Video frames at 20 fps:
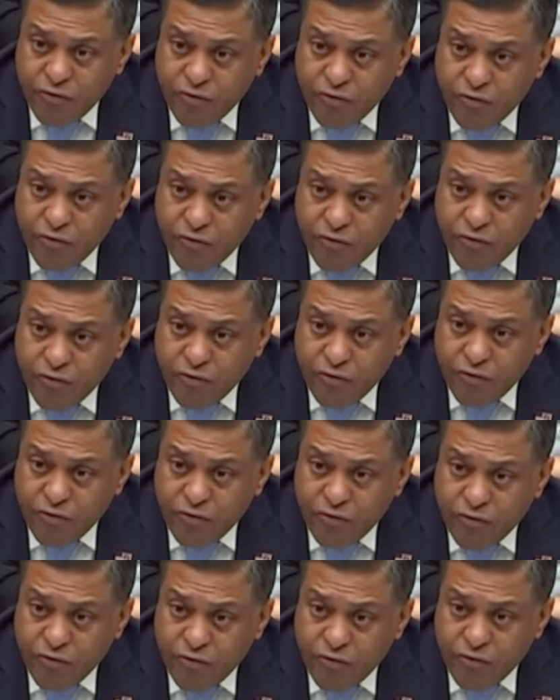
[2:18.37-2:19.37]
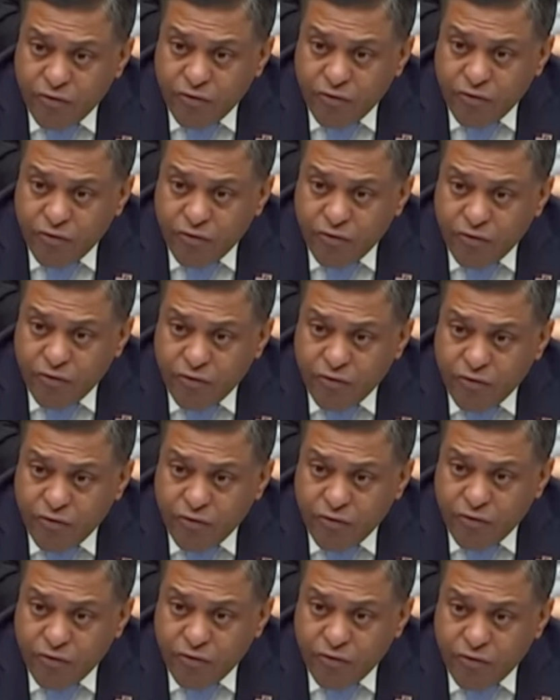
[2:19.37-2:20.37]
levels have flattened. We need to do
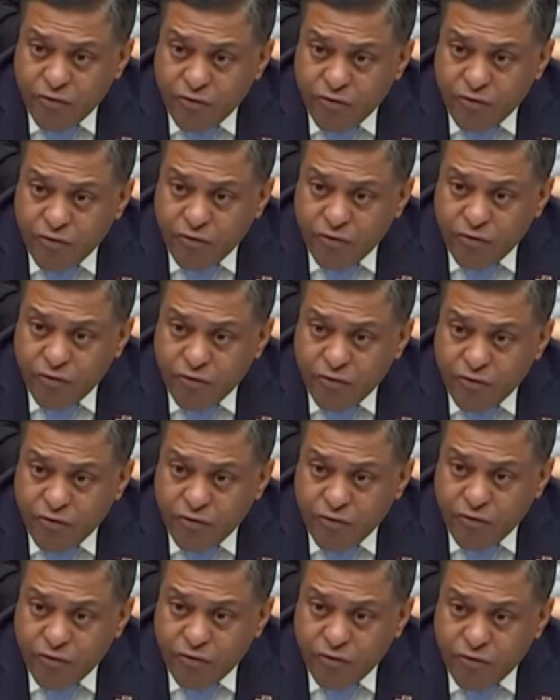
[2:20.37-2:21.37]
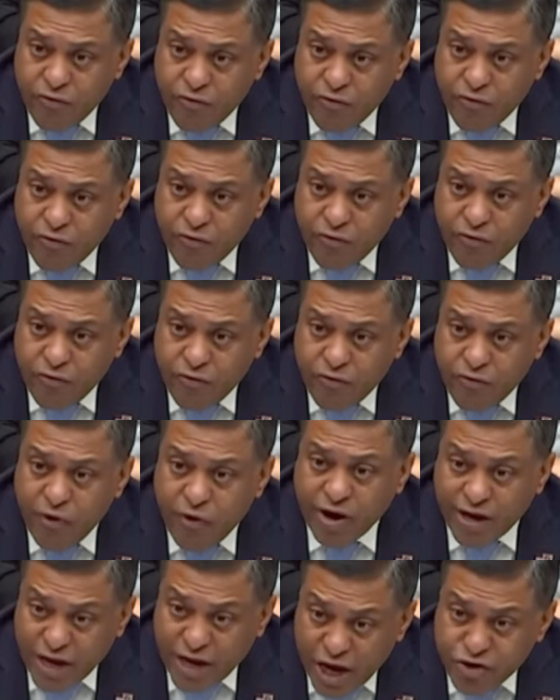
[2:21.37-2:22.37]
more. We need to create a recovery-ready
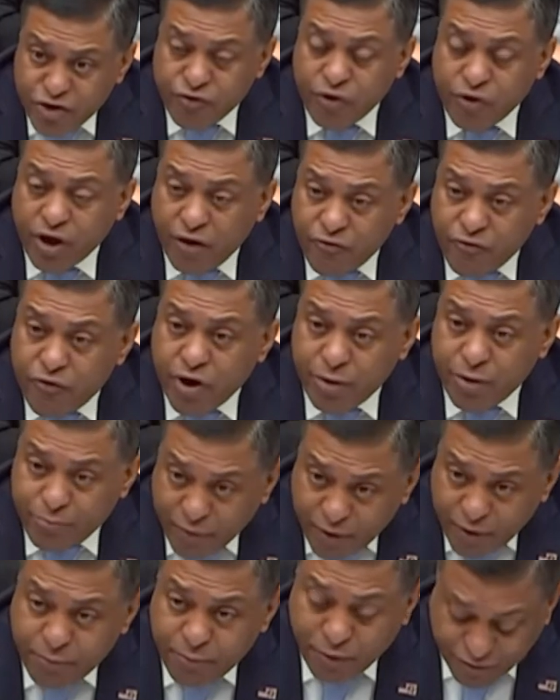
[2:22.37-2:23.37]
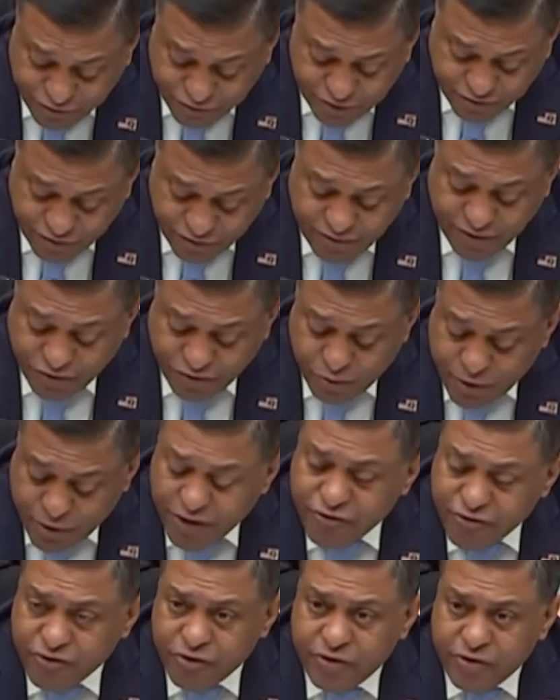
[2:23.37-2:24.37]
nation, recovery-ready businesses, as you
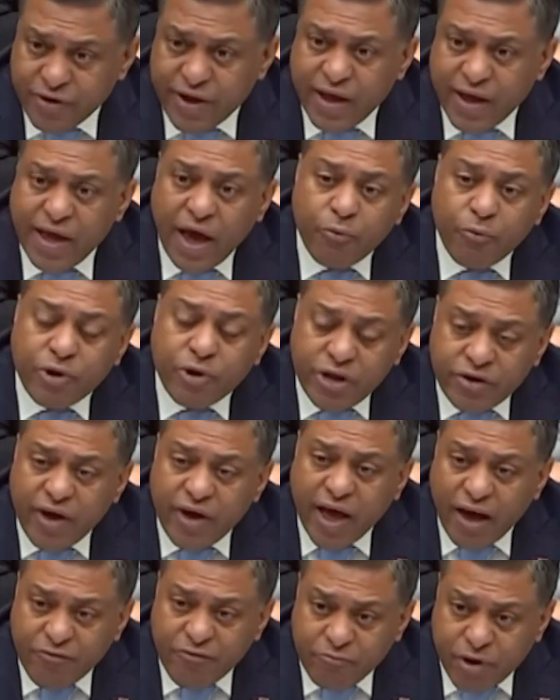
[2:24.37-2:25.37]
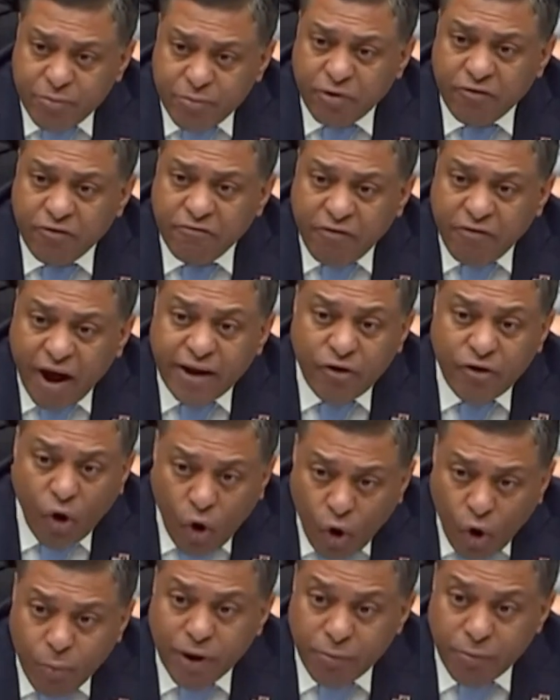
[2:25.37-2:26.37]
mentioned, and we need to have people find
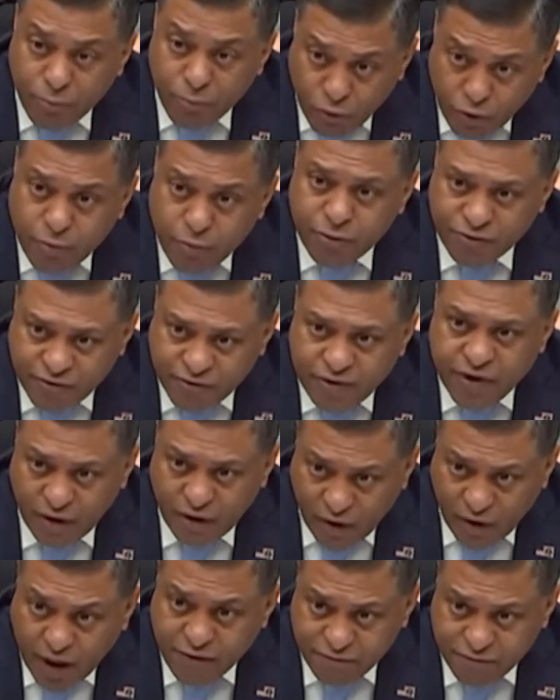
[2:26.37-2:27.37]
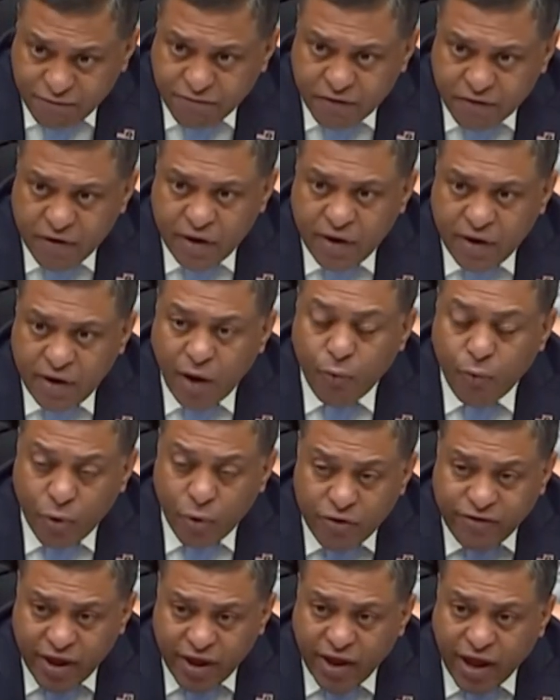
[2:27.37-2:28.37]
hope and purpose in their life. And we're
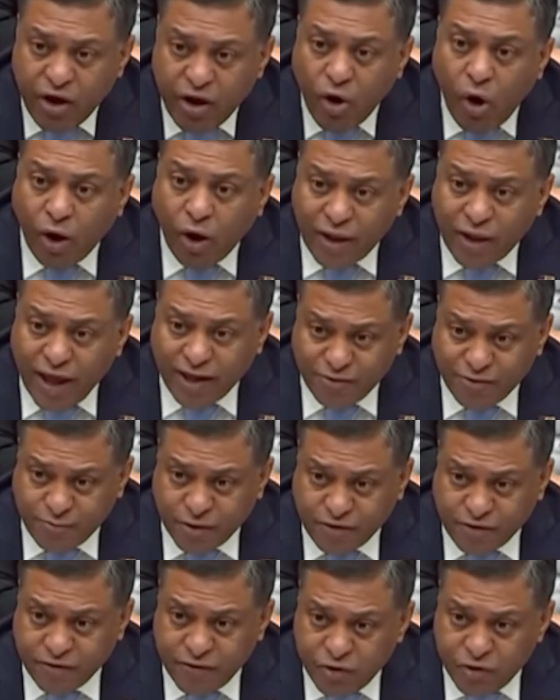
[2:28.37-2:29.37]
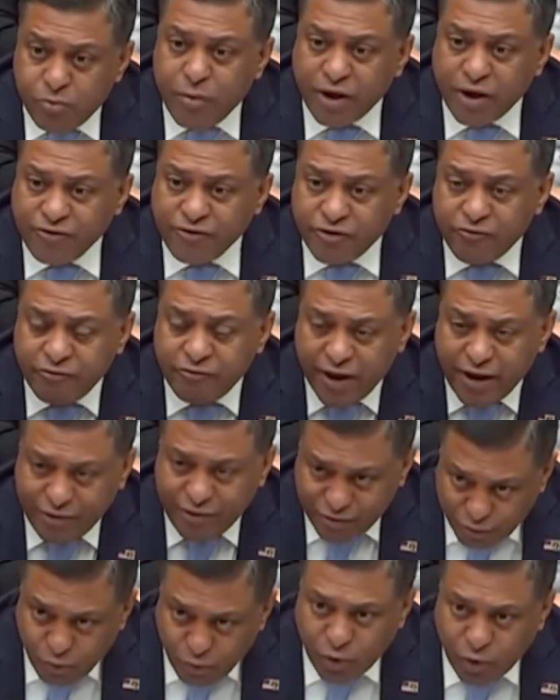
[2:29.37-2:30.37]
taking all aspects of it. You mentioned faith.
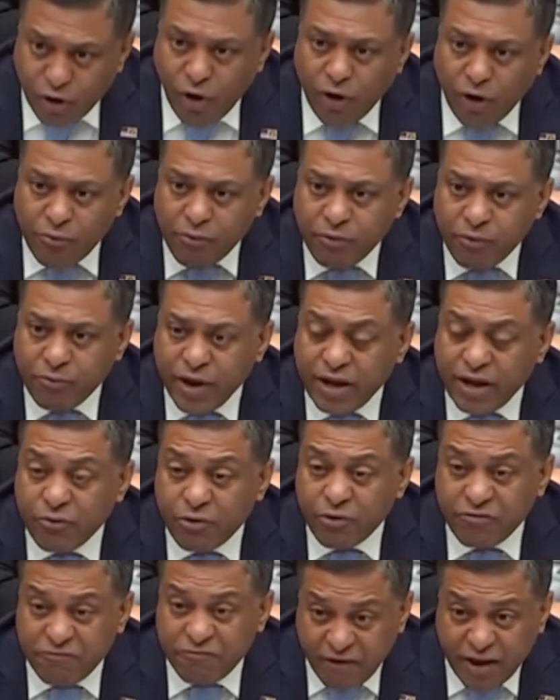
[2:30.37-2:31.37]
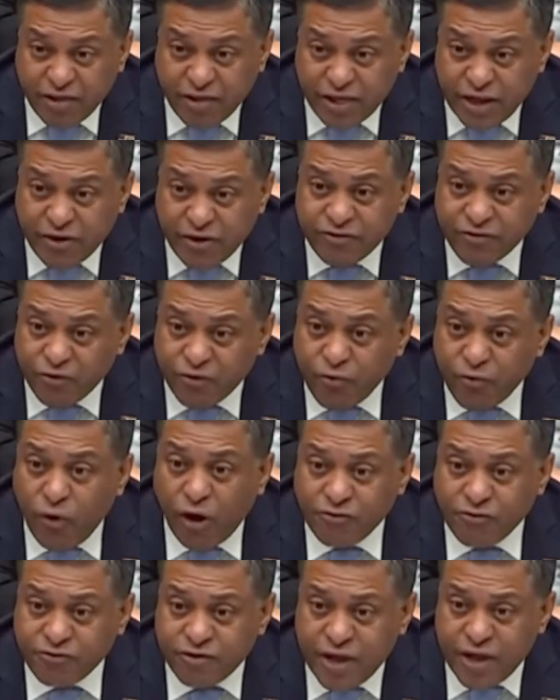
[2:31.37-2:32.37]
We are meeting with faith leaders across
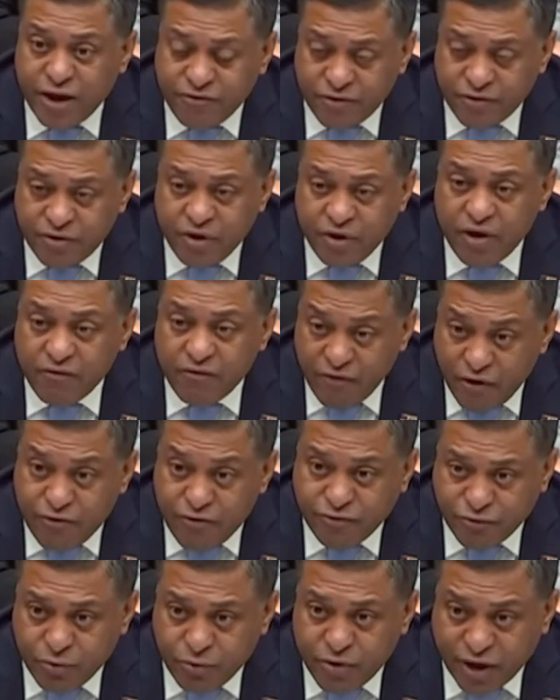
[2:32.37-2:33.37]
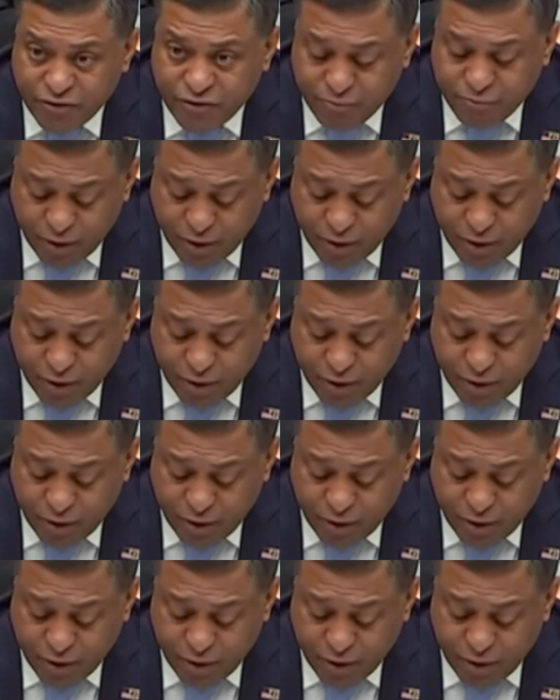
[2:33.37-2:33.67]
the nation very soon next month.